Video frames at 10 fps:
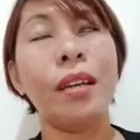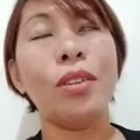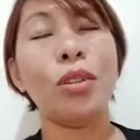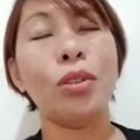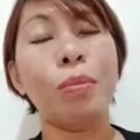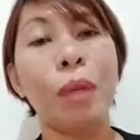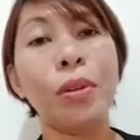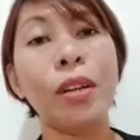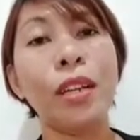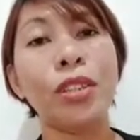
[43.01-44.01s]
So, the
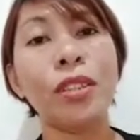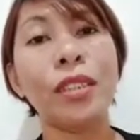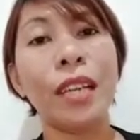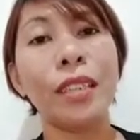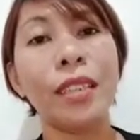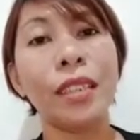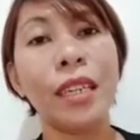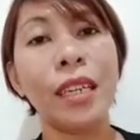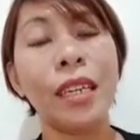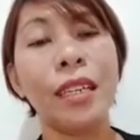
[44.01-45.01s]
population density
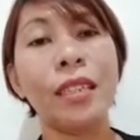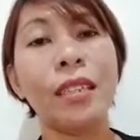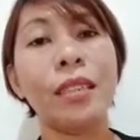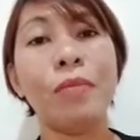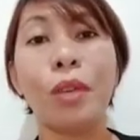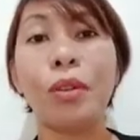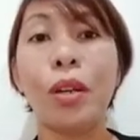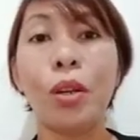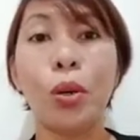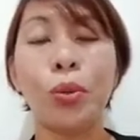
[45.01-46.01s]
is very
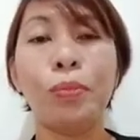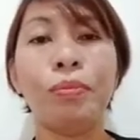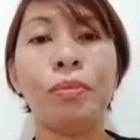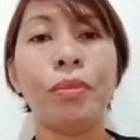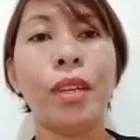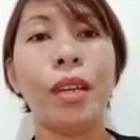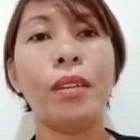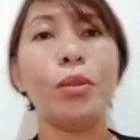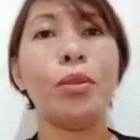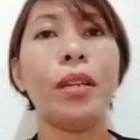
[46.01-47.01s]
low in the
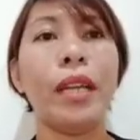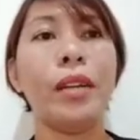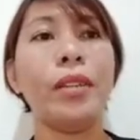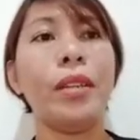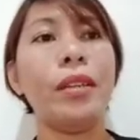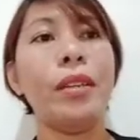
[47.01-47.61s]
rural area.